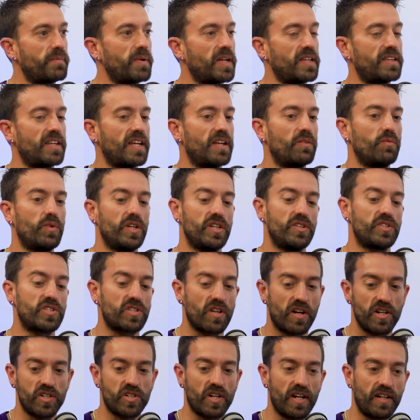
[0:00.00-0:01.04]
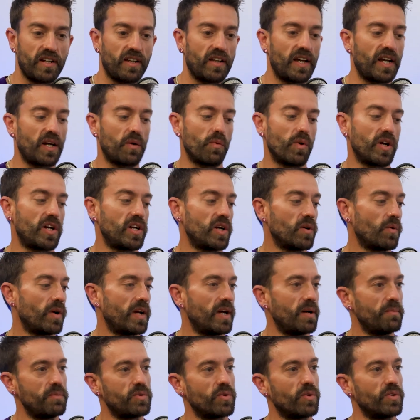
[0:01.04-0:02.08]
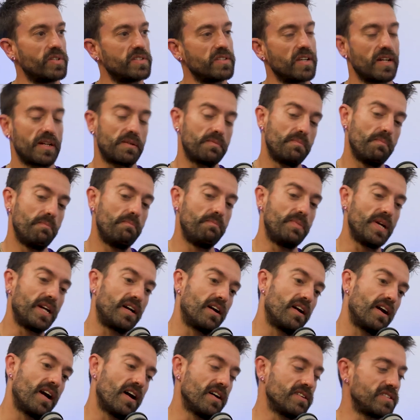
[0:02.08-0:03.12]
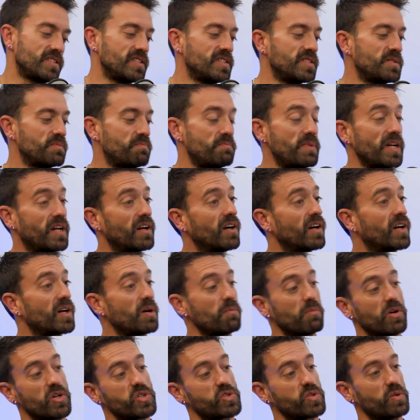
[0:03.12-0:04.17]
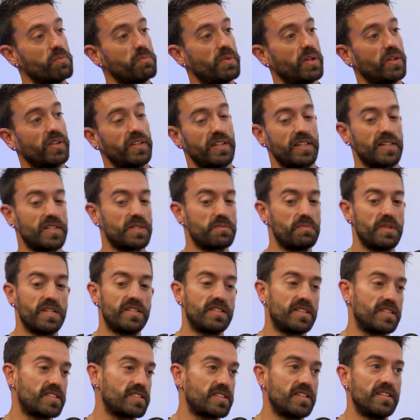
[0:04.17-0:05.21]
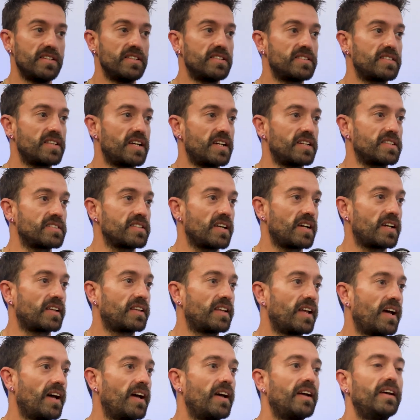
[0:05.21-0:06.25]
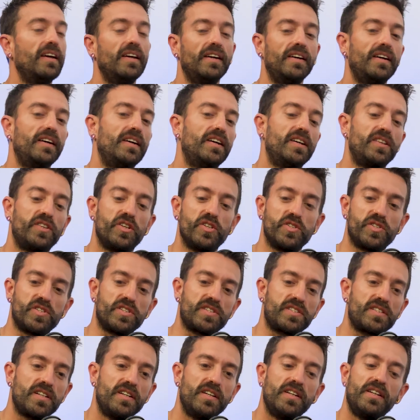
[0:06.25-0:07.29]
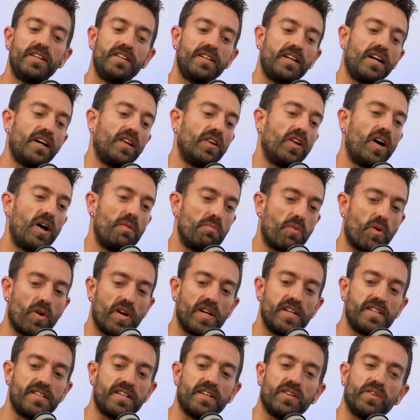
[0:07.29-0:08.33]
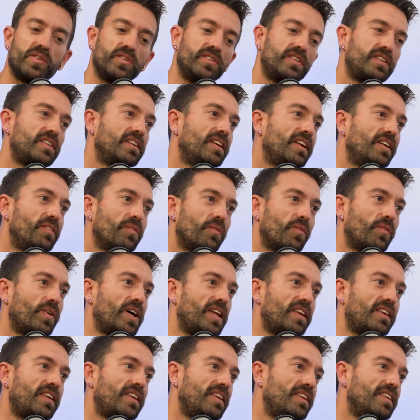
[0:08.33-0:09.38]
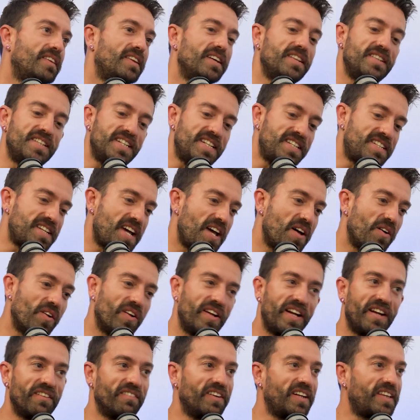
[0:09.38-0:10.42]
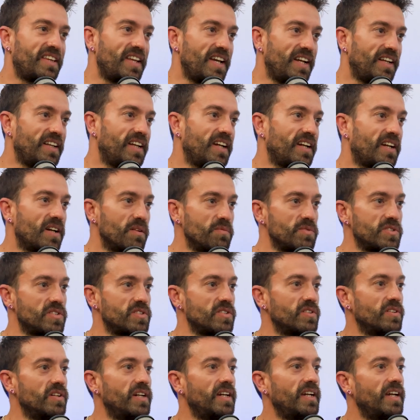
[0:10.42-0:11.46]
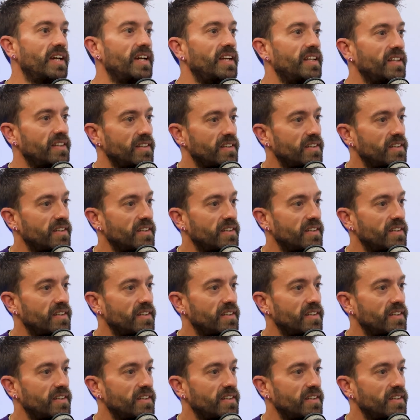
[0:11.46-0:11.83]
But then when you start trying to like work your way up towards like bigger houses, bigger commercial buildings, businesses, things like that, there's just a lot more entailed with the detail and everything that comes through it, and